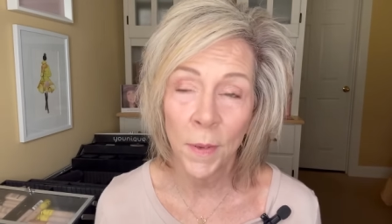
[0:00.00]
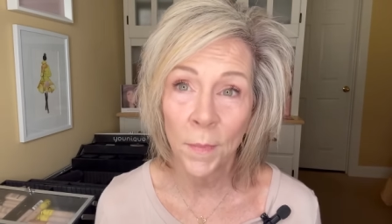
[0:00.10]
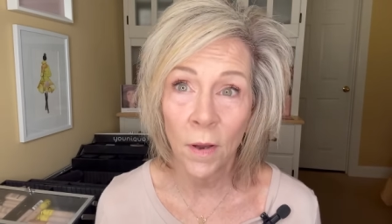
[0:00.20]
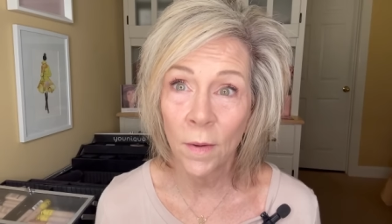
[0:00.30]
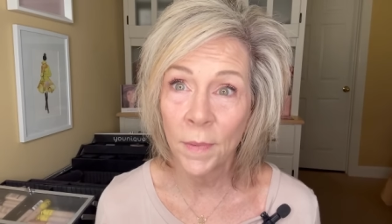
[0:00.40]
my
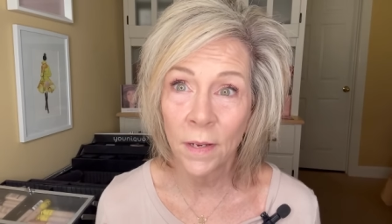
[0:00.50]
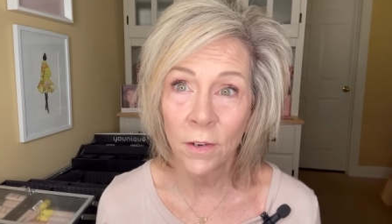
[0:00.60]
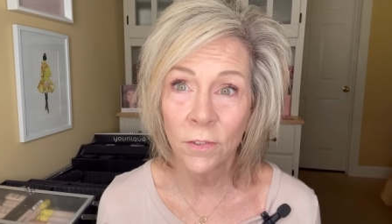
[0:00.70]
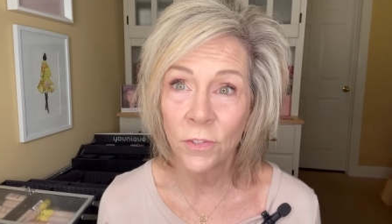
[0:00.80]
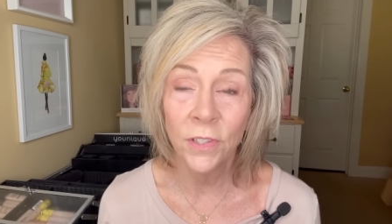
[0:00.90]
mom
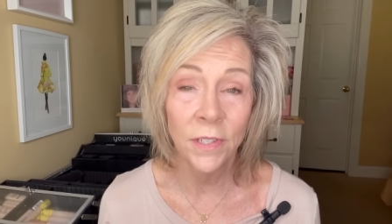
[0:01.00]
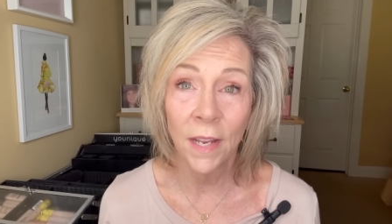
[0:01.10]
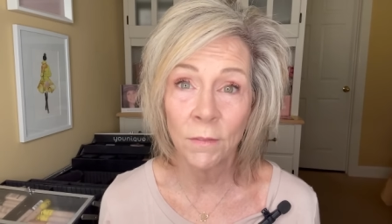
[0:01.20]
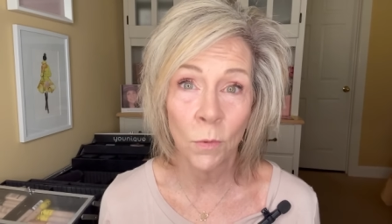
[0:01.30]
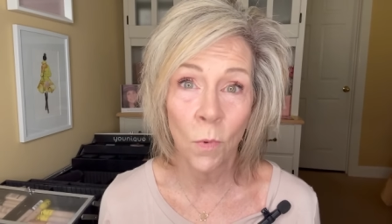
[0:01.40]
hair, she
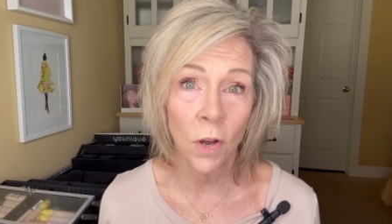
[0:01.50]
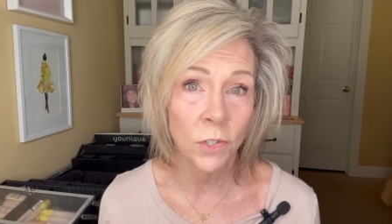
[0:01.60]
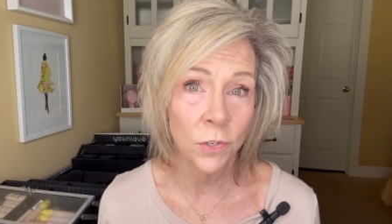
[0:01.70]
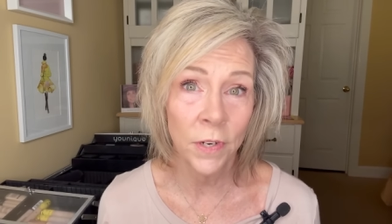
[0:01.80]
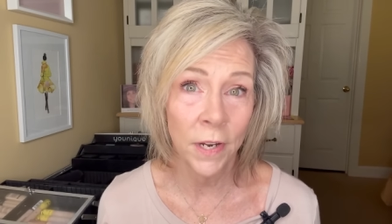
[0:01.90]
didn't have to
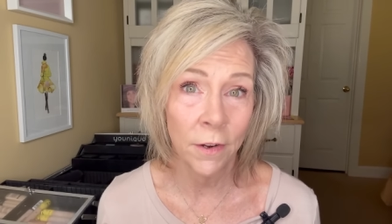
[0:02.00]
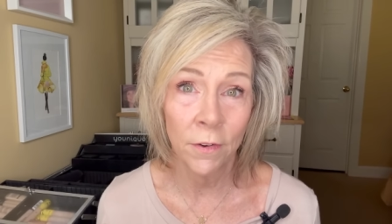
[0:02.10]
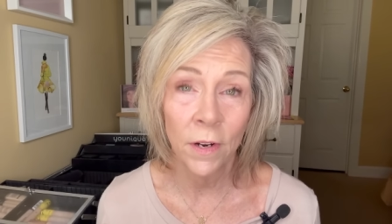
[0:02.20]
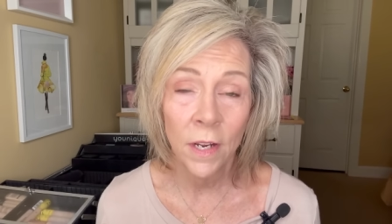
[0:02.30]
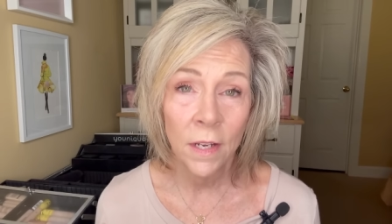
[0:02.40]
wash her hair,